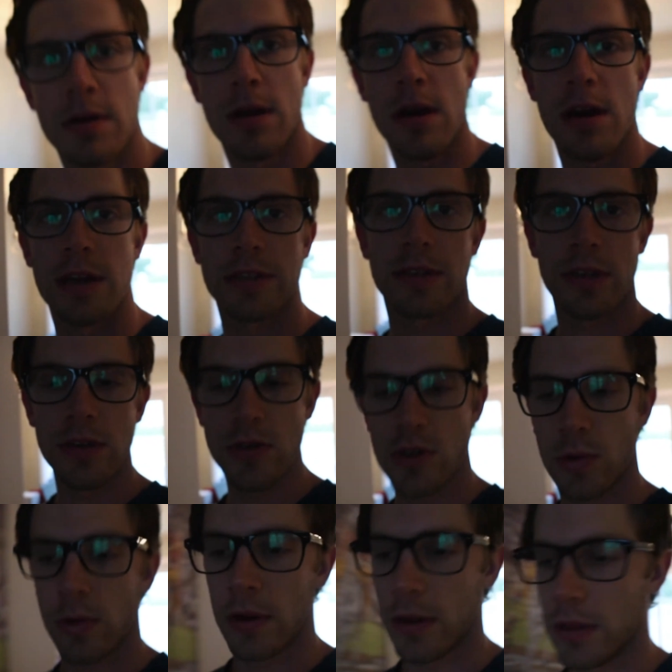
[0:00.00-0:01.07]
Alright, so I do
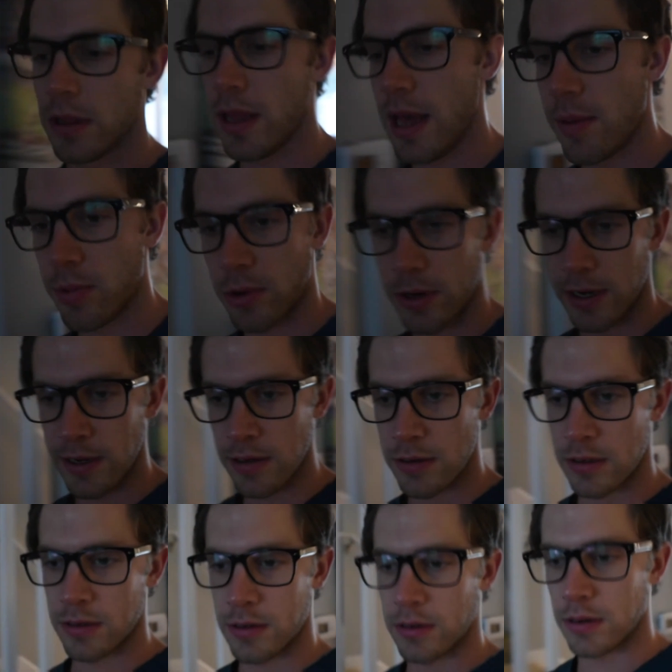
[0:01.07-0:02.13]
just want to elaborate
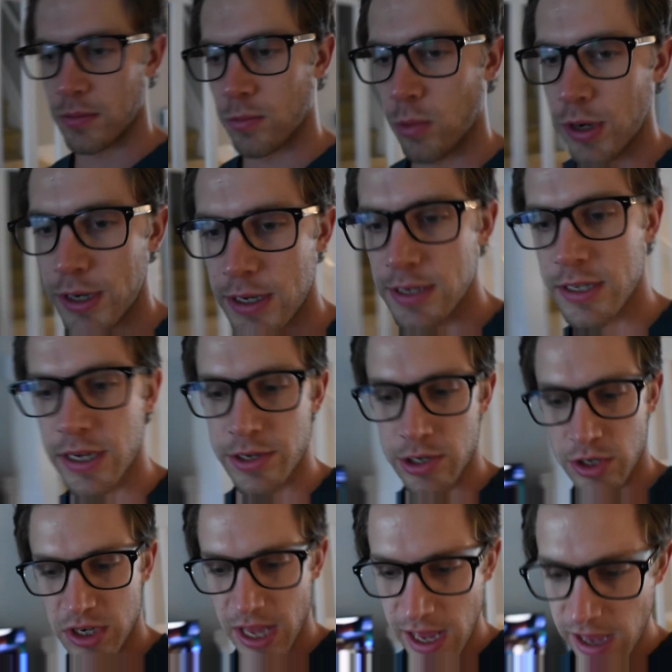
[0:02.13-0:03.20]
on what it is I
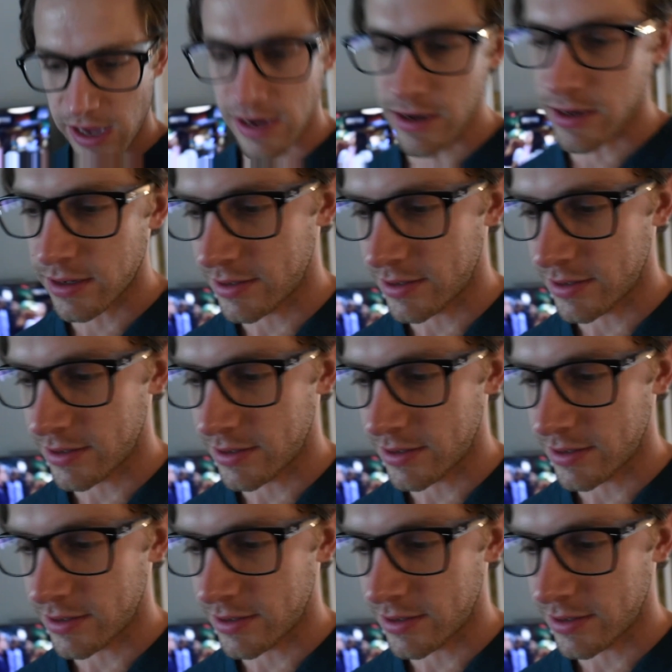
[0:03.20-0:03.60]
just ate.